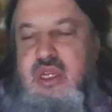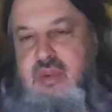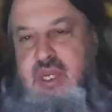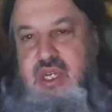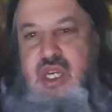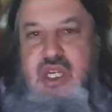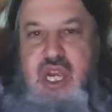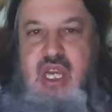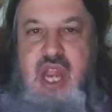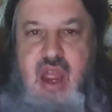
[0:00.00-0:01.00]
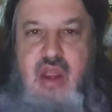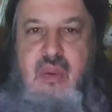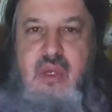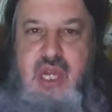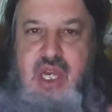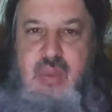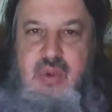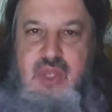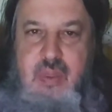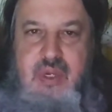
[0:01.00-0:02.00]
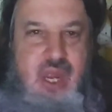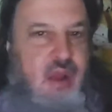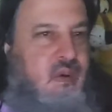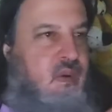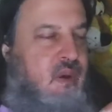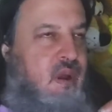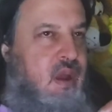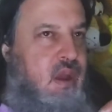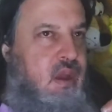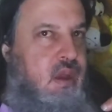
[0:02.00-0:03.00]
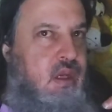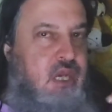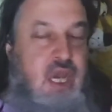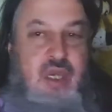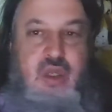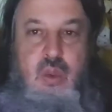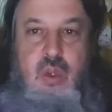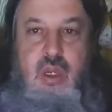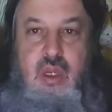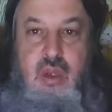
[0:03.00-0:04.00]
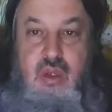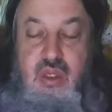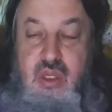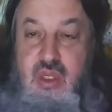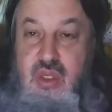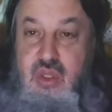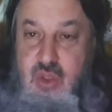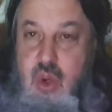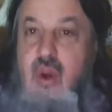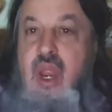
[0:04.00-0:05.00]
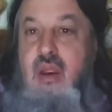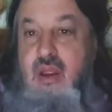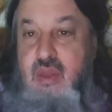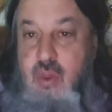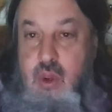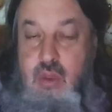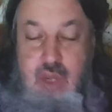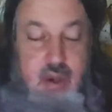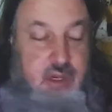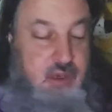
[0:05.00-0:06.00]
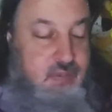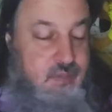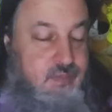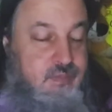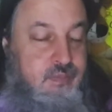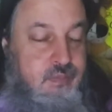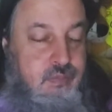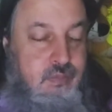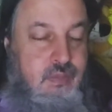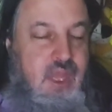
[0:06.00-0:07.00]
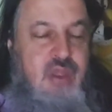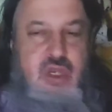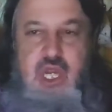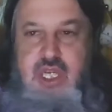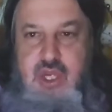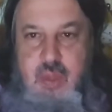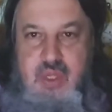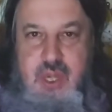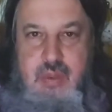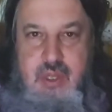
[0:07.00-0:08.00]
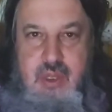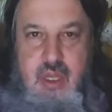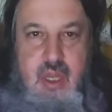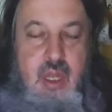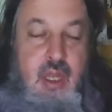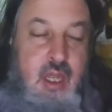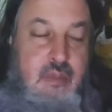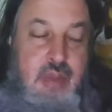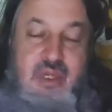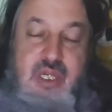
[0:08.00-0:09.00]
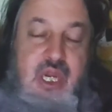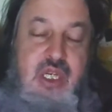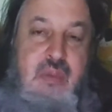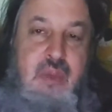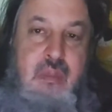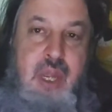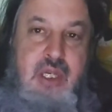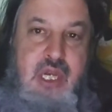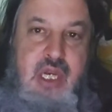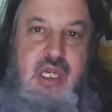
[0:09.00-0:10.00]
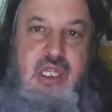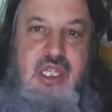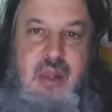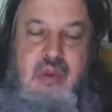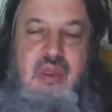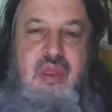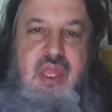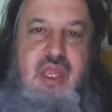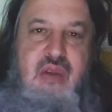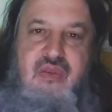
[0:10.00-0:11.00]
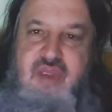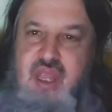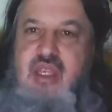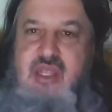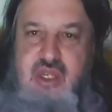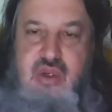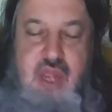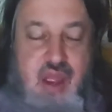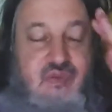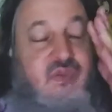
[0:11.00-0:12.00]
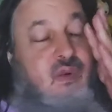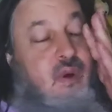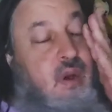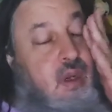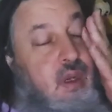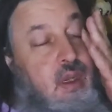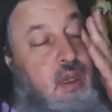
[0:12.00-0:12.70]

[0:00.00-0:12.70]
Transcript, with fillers: you can, can change, how you change your perception, how you change the world, you know, your area of the world around you. And then changing your perception. And maybe changing by, by changing some of the feelings that you have for it.